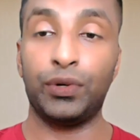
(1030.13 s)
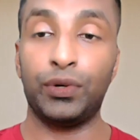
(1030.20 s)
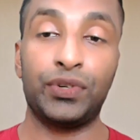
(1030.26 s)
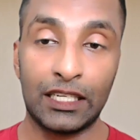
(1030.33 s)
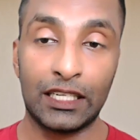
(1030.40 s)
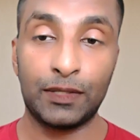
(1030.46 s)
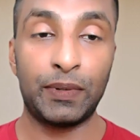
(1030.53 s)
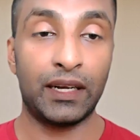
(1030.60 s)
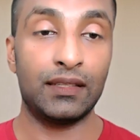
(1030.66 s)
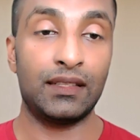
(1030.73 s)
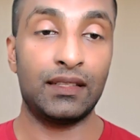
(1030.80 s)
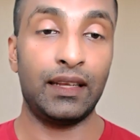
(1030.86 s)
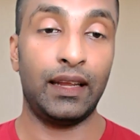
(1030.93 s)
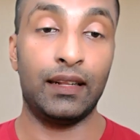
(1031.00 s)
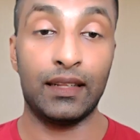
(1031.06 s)

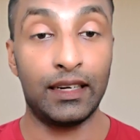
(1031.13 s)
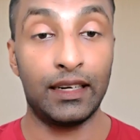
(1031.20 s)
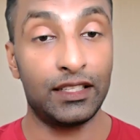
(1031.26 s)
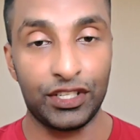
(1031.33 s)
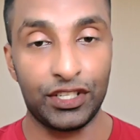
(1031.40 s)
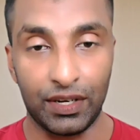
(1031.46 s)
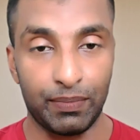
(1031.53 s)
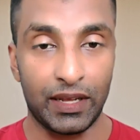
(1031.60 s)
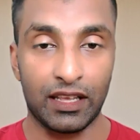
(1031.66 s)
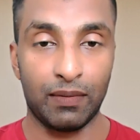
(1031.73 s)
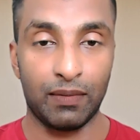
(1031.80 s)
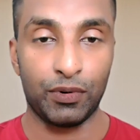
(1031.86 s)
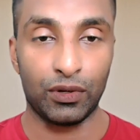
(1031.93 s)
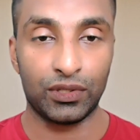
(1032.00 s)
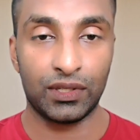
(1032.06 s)
transparency in the decision making
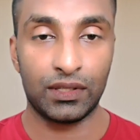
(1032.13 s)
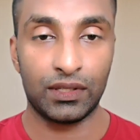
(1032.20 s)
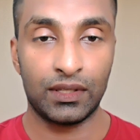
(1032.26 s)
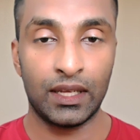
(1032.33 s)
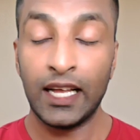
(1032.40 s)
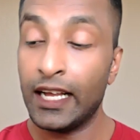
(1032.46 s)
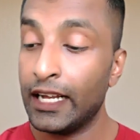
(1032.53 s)
process.